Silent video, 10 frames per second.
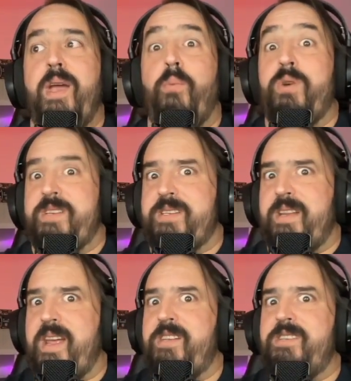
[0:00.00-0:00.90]
which is
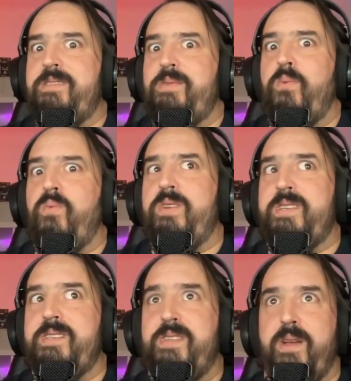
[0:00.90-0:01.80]
an agent, which
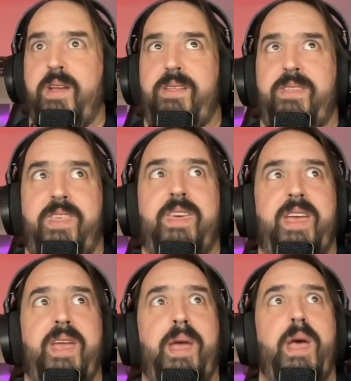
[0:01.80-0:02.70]
is the
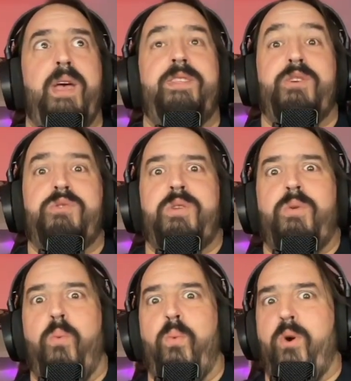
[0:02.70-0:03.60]
user
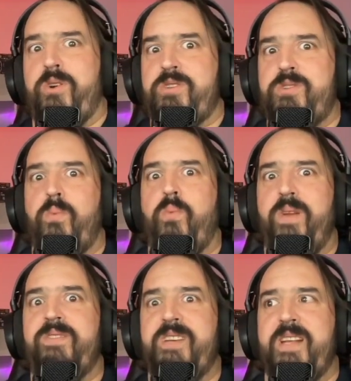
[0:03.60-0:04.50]
that works
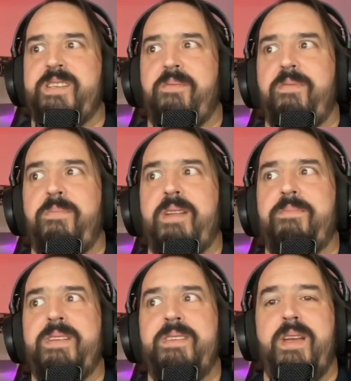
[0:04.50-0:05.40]
with Jira Service
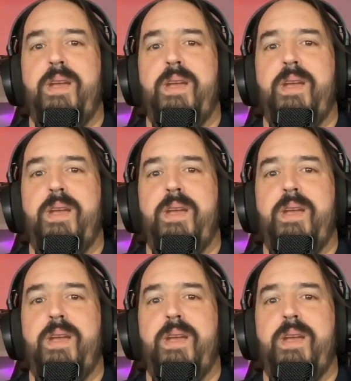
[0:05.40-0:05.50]
Management.